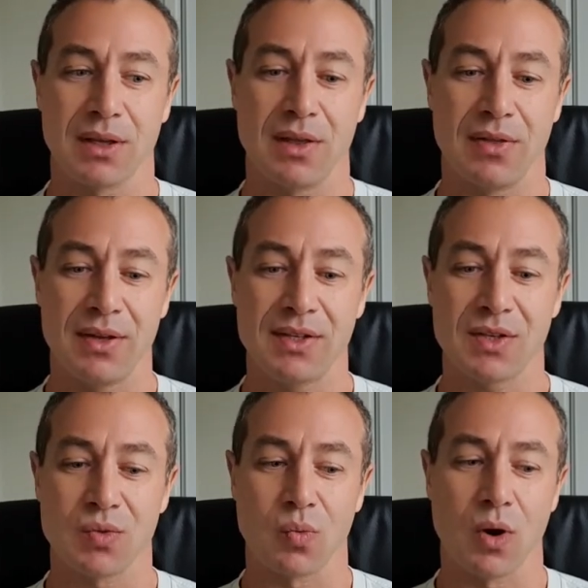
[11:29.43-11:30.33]
this
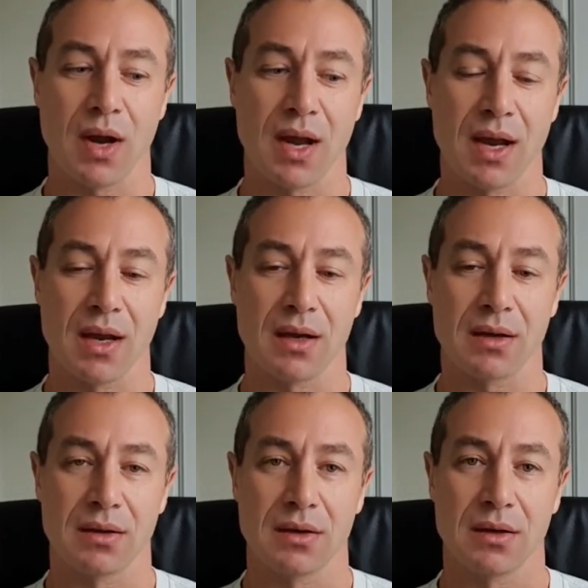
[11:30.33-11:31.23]
is
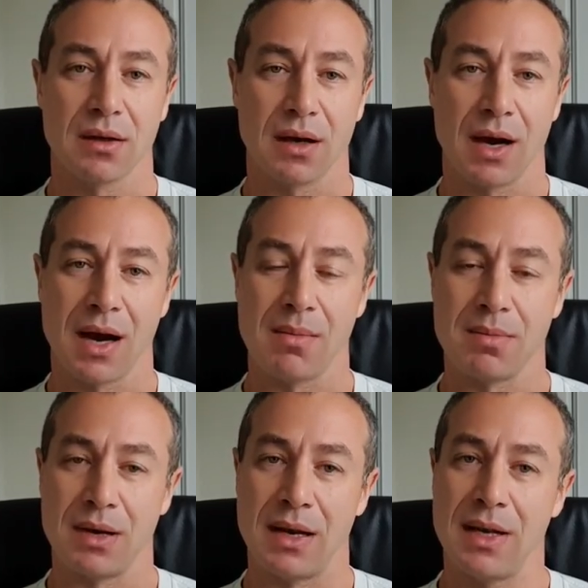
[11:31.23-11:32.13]
where
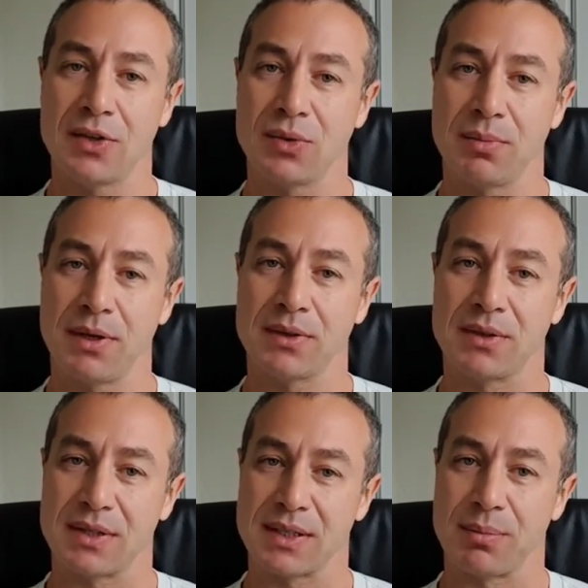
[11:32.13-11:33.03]
I'm a little bit
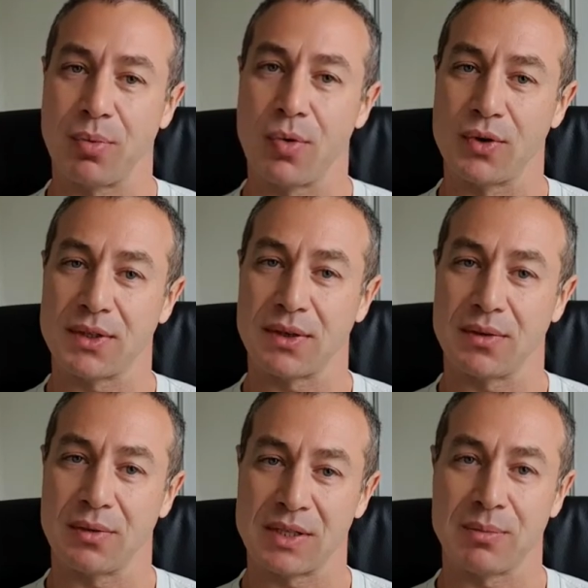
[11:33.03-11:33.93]
disappointed
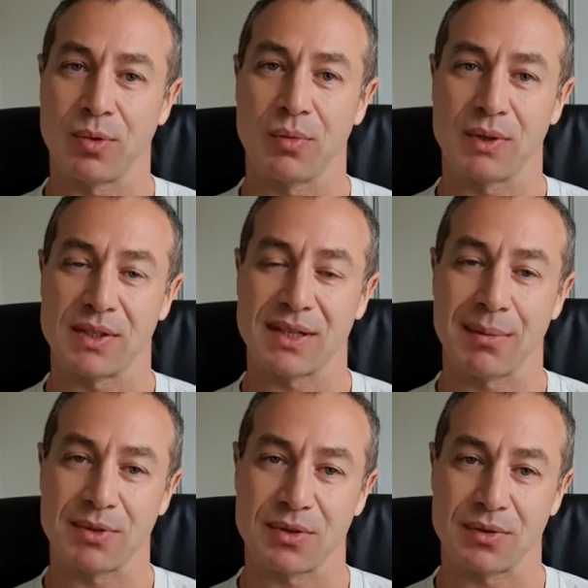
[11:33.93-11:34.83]
with
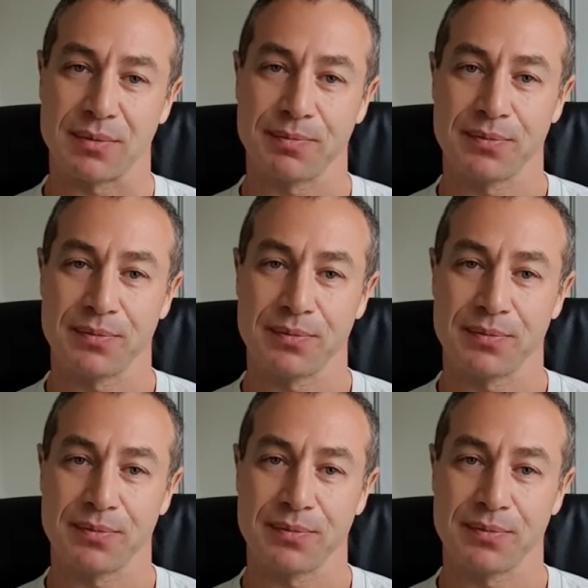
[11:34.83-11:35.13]
Samsung.